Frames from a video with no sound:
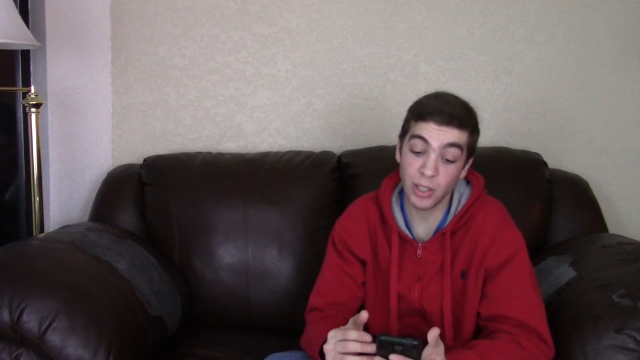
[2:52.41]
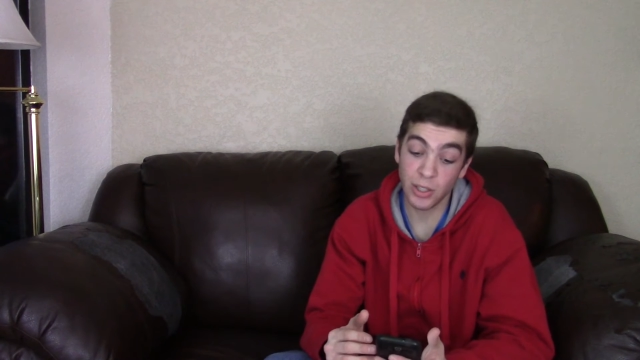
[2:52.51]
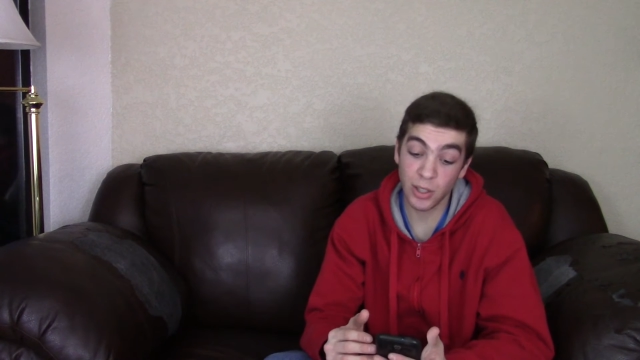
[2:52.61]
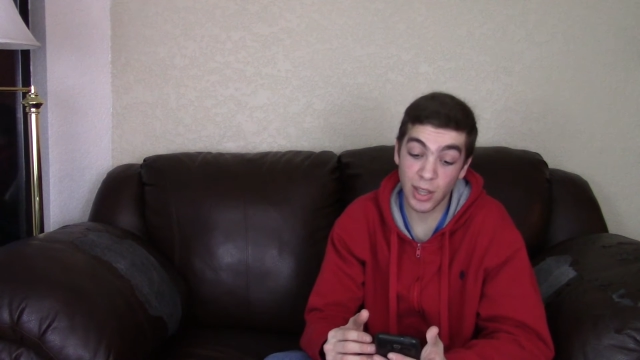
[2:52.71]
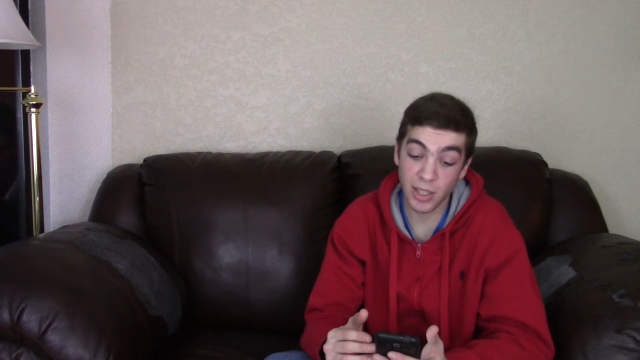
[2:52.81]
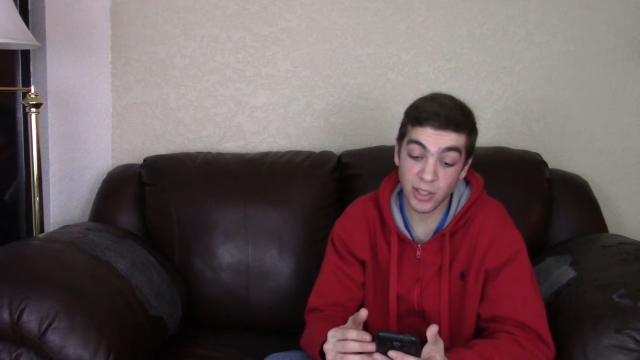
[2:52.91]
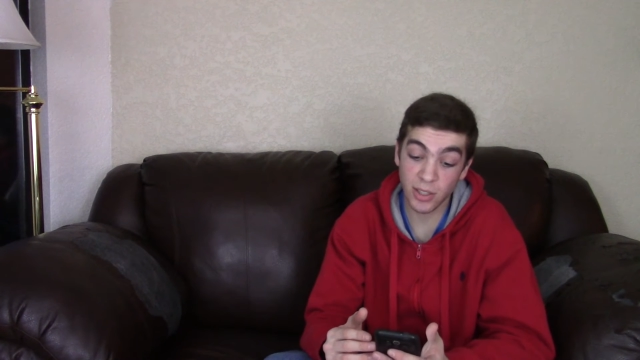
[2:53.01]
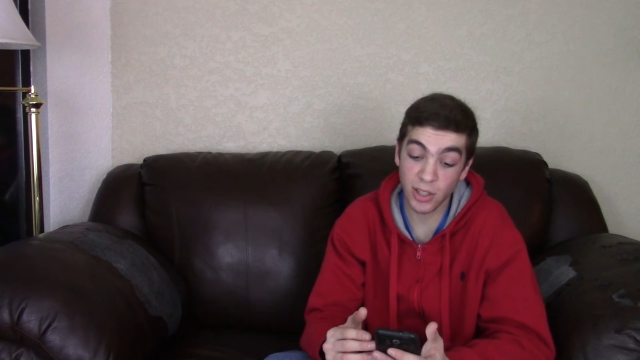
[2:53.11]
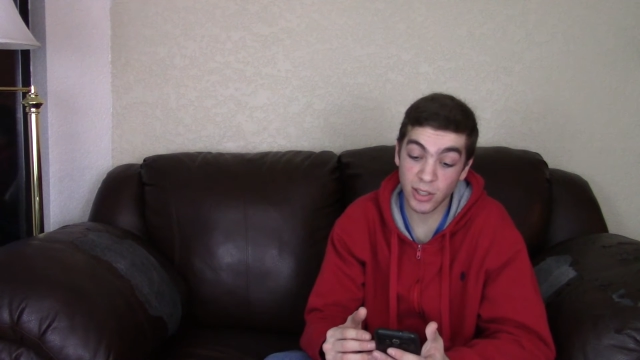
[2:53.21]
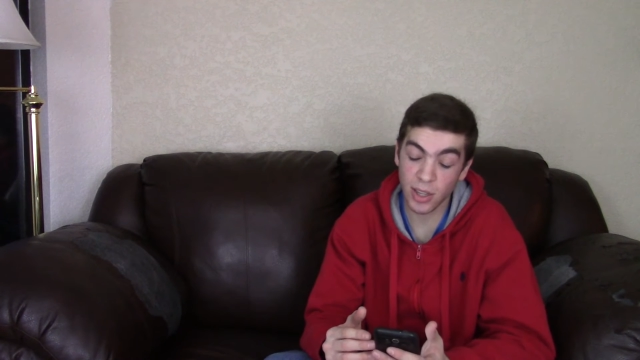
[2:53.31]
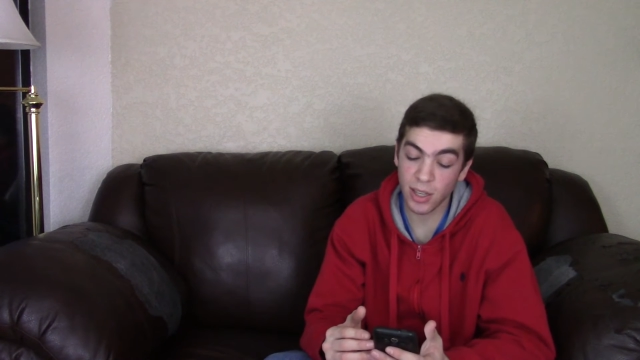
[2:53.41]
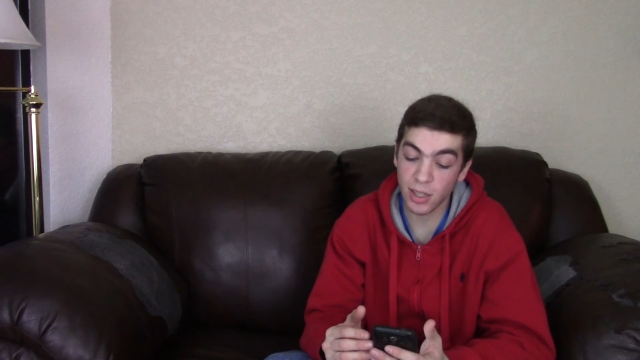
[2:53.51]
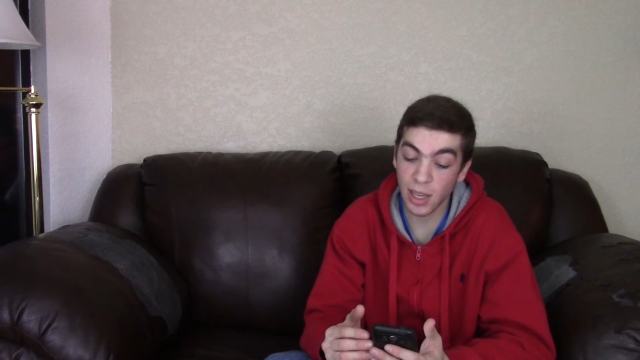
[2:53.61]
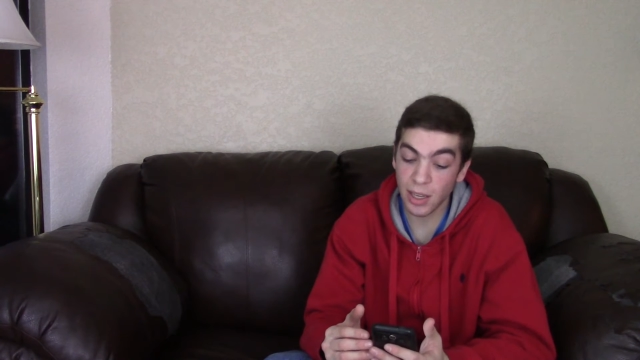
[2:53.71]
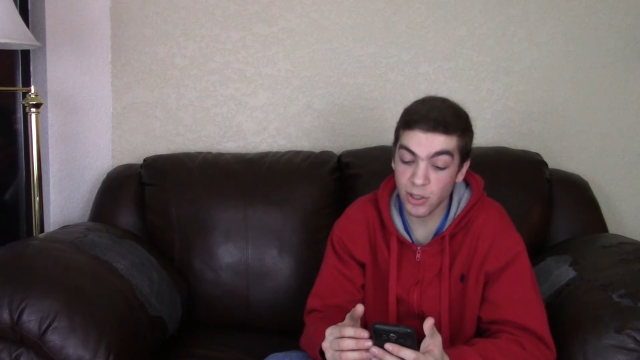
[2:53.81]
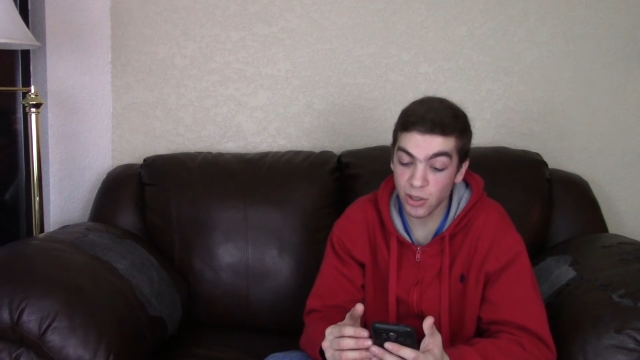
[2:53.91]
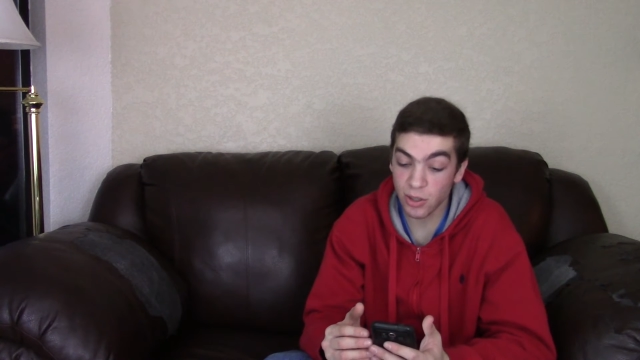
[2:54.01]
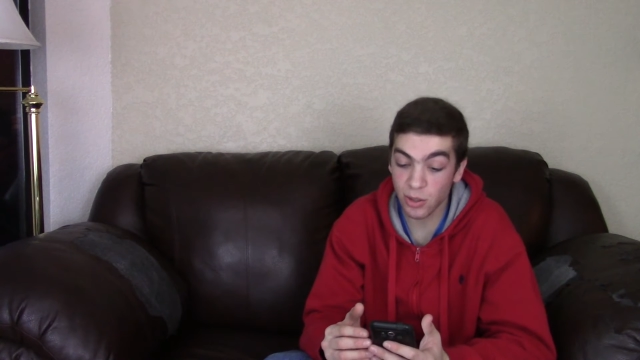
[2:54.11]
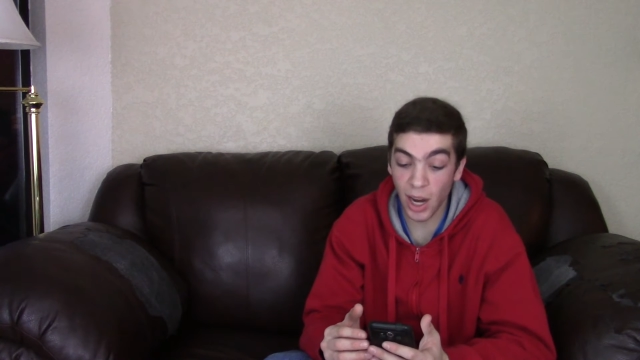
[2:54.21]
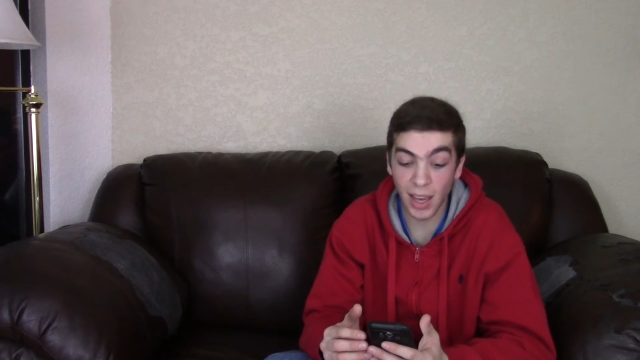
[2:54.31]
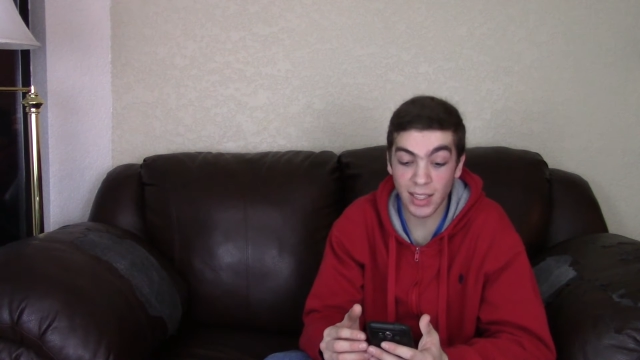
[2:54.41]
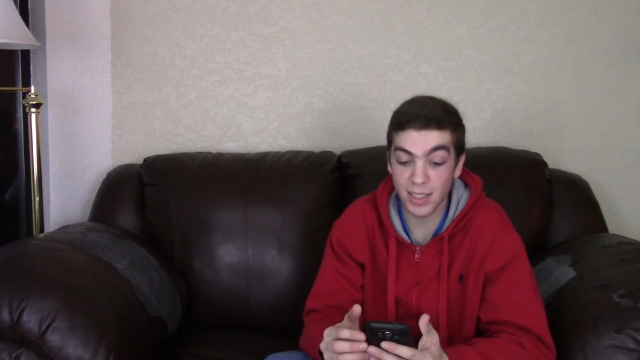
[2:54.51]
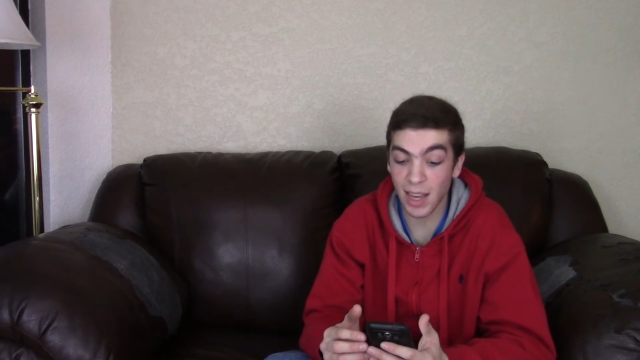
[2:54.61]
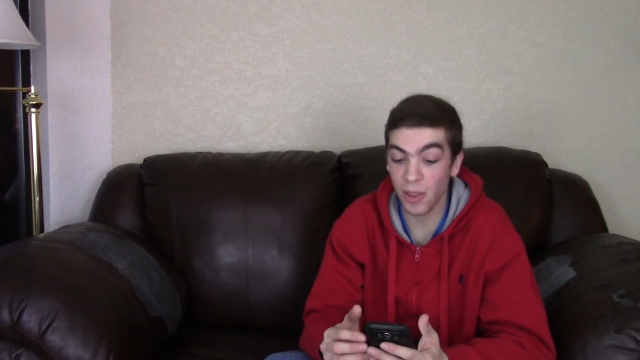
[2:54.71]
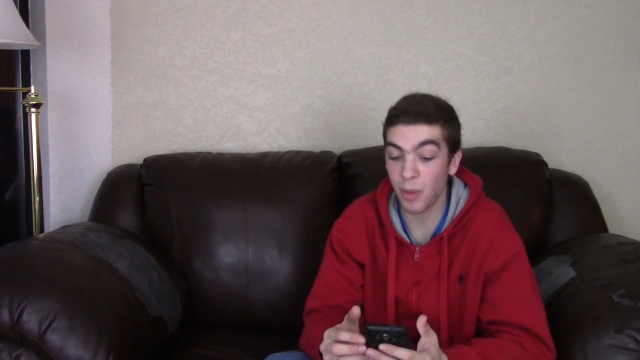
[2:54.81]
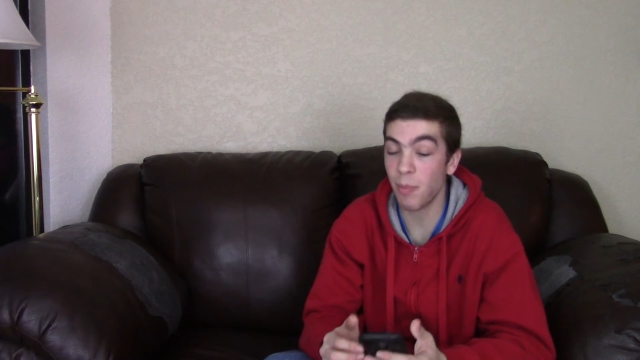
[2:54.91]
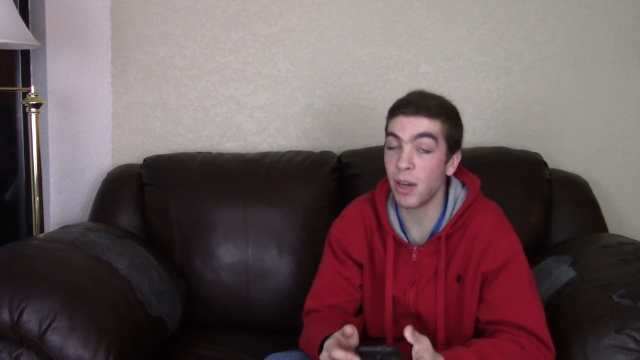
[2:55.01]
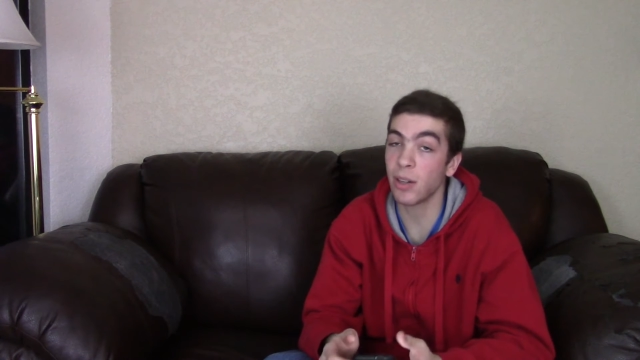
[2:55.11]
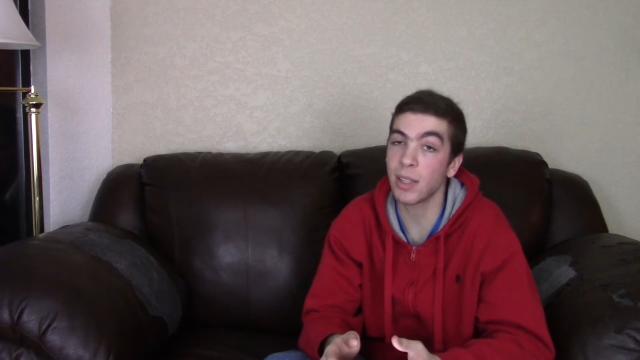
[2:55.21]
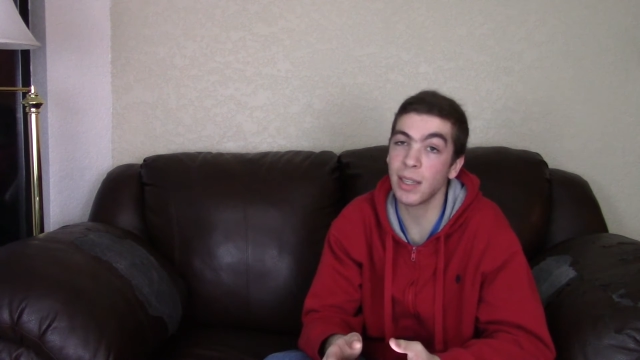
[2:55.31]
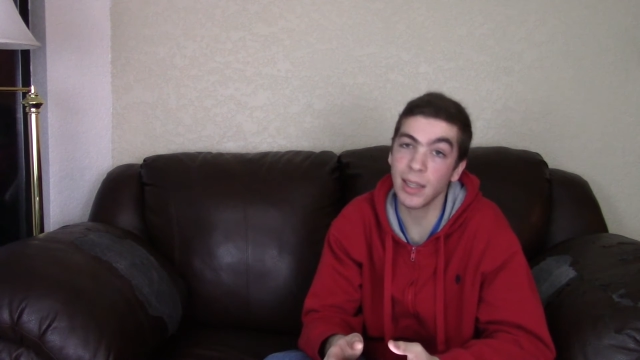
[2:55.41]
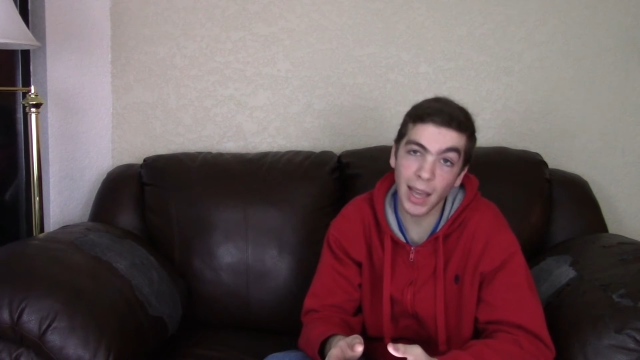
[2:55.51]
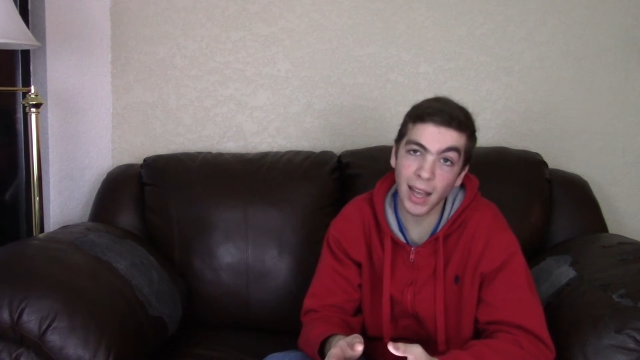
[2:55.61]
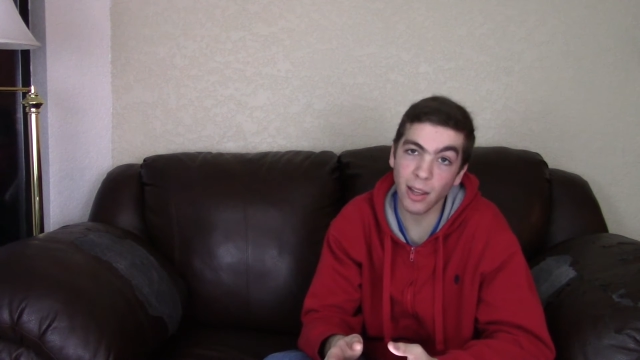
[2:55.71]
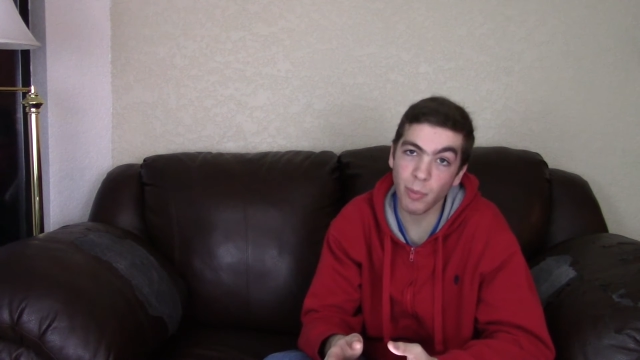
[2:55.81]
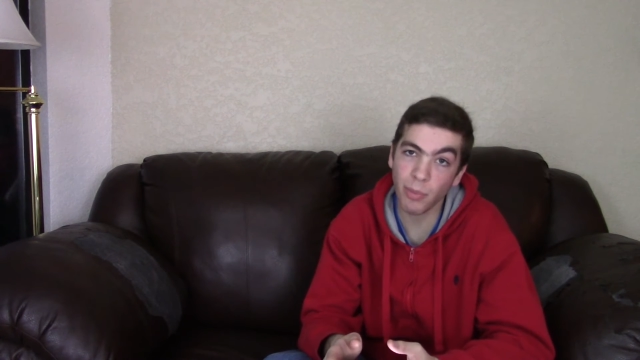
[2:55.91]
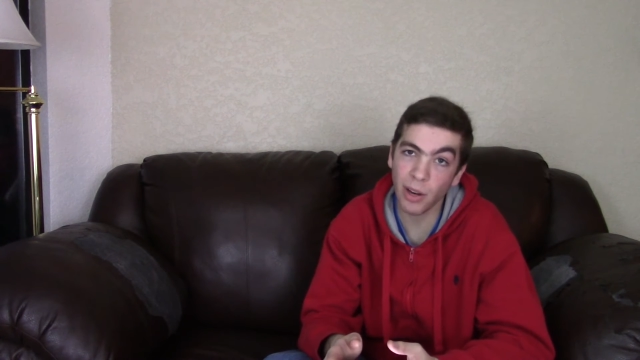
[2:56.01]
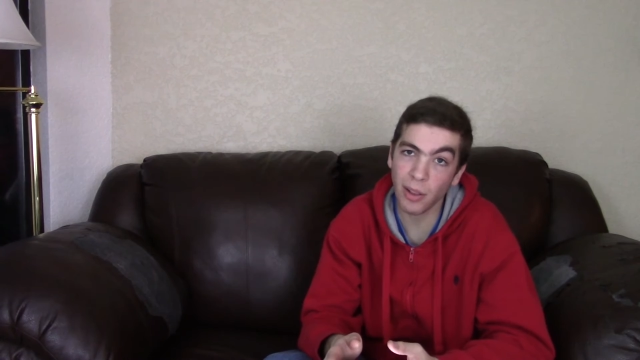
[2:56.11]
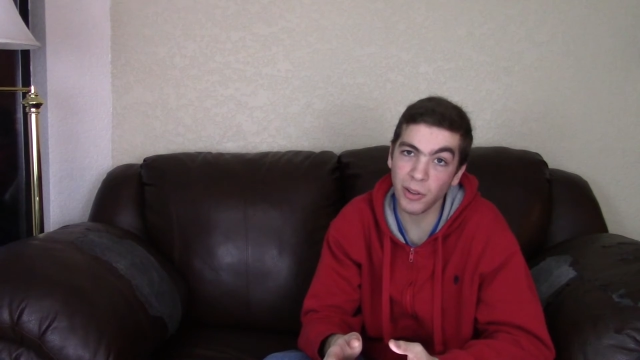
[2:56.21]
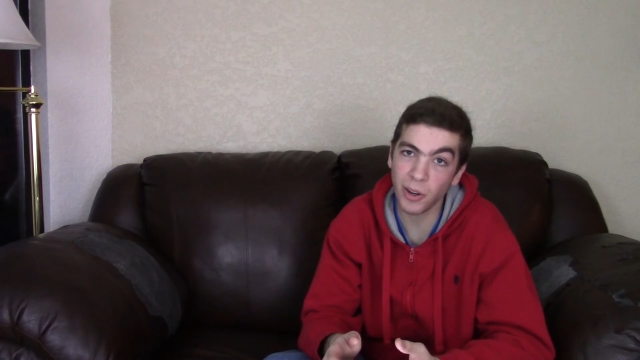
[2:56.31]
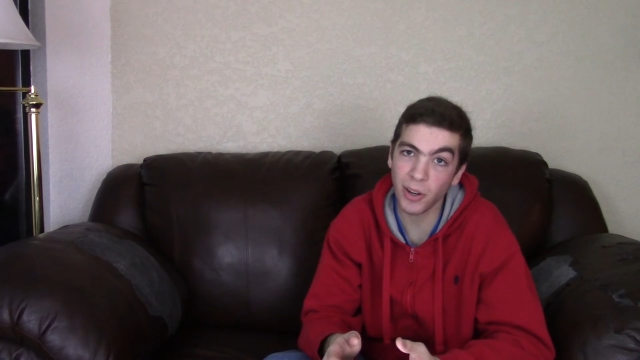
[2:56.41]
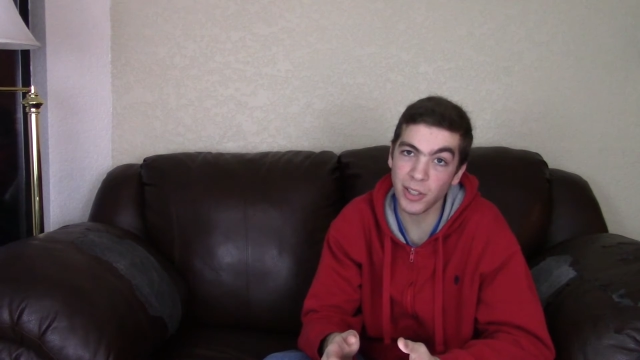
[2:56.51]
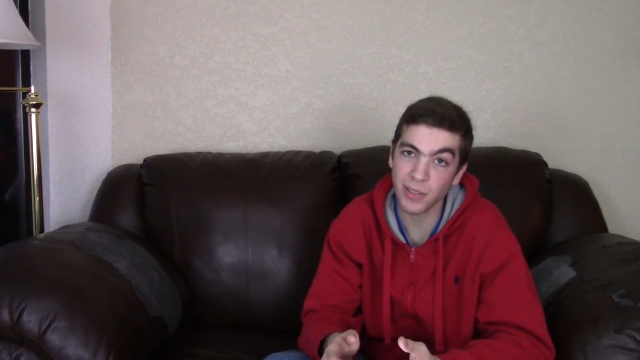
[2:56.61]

sure that's just the endangered giant South American caterpillar on his